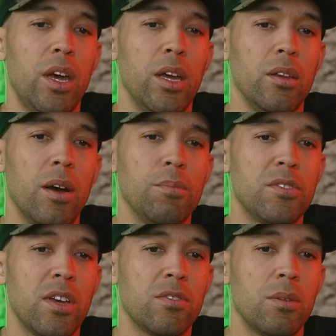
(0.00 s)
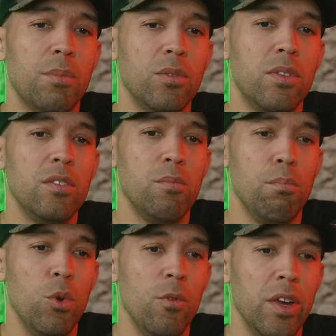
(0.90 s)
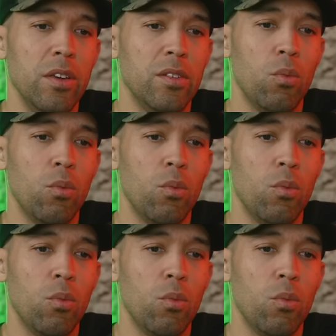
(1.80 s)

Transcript: and obsess about these movies?